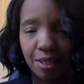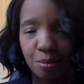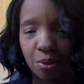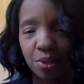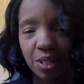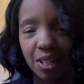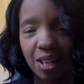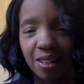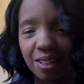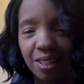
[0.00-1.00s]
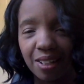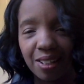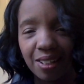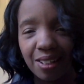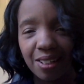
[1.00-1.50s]
personality.
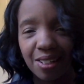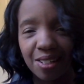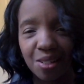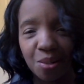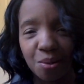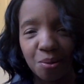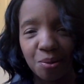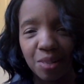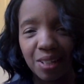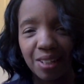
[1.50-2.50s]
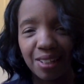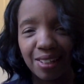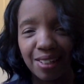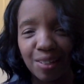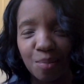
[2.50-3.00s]
So,
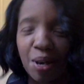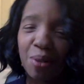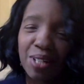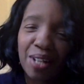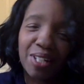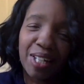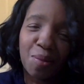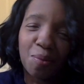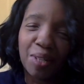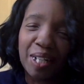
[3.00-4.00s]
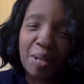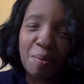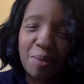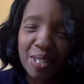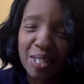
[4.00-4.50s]
but I'll take either one.
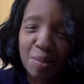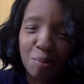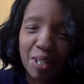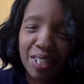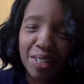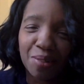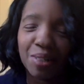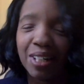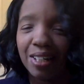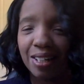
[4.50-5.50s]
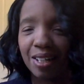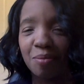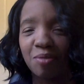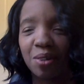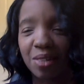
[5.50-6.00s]
It's no big deal.
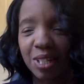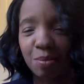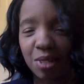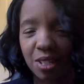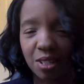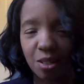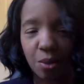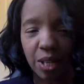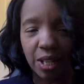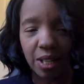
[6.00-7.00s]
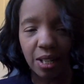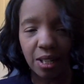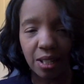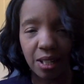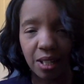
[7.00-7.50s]
I'm very tempted to go ahead
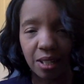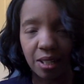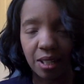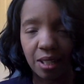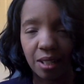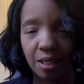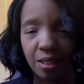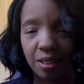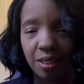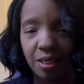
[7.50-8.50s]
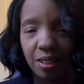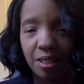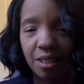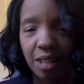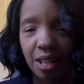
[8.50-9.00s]
and get the
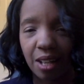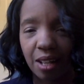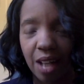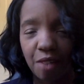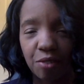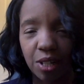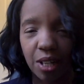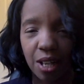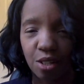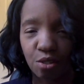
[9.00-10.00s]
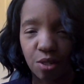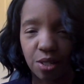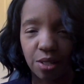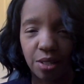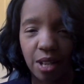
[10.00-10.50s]
African
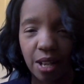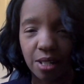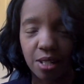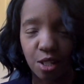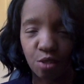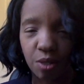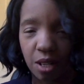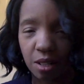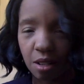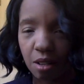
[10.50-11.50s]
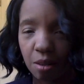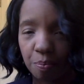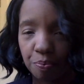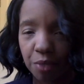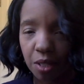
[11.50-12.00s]
Ancestry.com
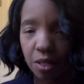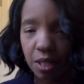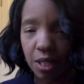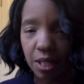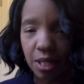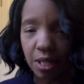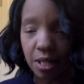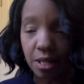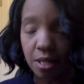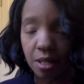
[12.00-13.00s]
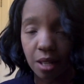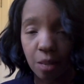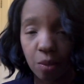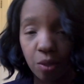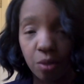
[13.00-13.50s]
DNA test. I
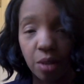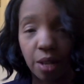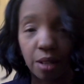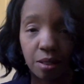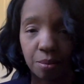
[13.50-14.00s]
will do that.